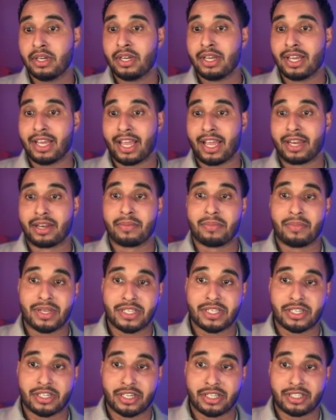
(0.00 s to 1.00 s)
And the
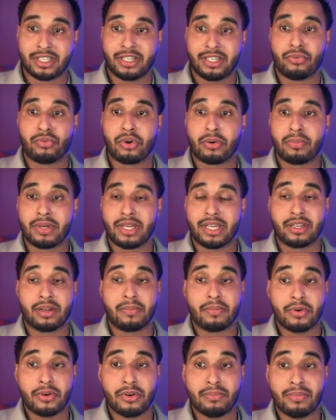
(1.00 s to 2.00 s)
message ID will be in a
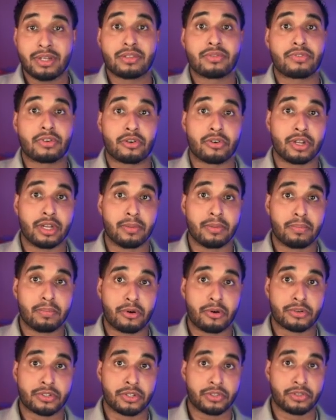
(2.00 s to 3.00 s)
moment very
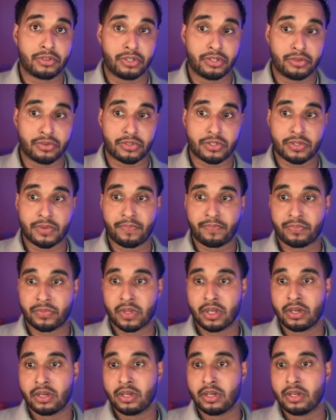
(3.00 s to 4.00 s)
important to use.
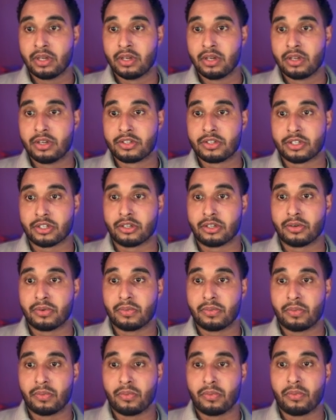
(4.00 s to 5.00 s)
So
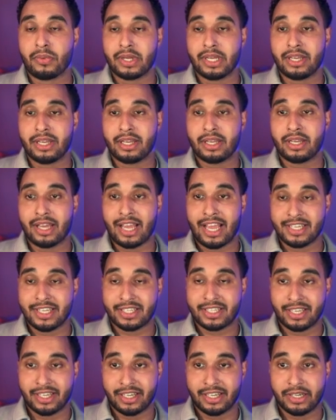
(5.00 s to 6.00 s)
we ask
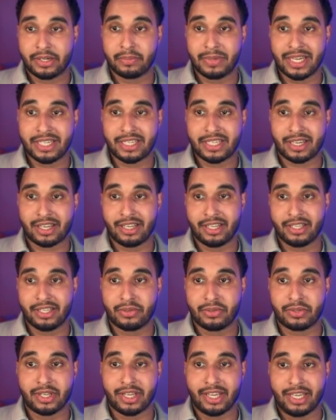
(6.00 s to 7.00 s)
here basically to
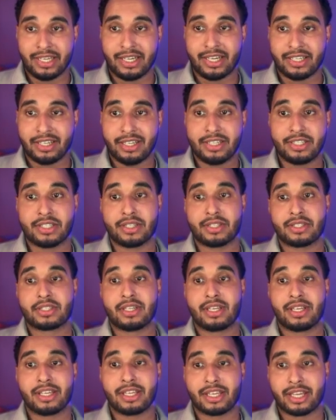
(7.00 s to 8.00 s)
the AI agent,
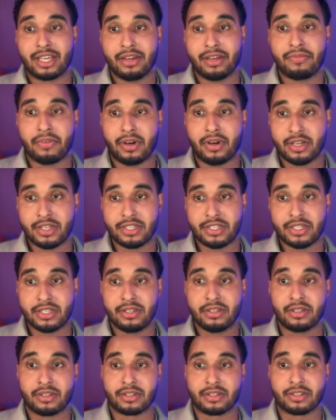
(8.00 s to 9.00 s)
give us
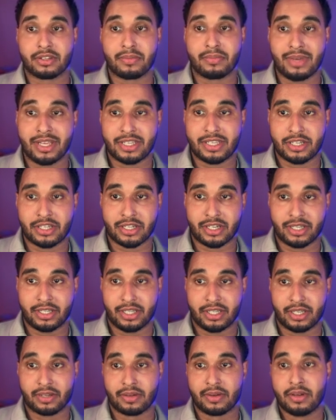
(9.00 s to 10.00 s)
the message
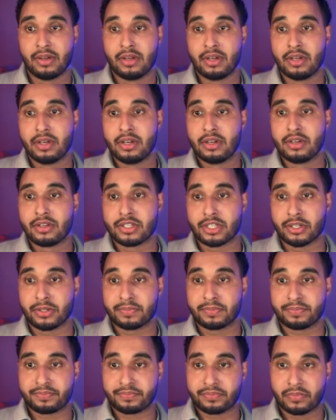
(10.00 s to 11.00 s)
ID. So
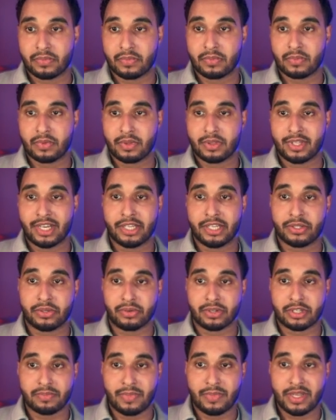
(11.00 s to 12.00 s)
title
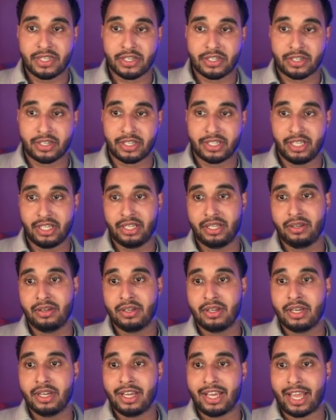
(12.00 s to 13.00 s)
is message ID,
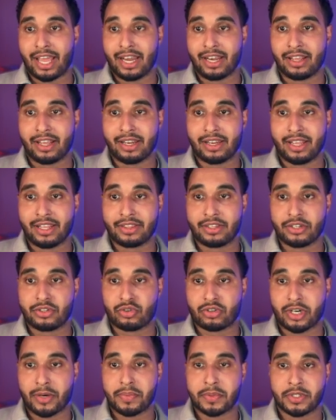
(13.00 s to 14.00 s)
and then a
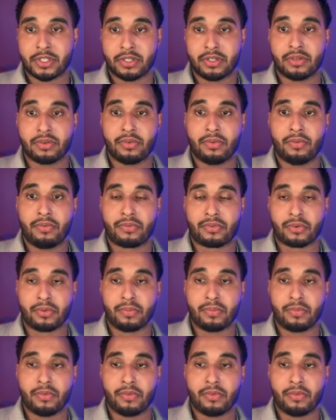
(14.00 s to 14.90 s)
description for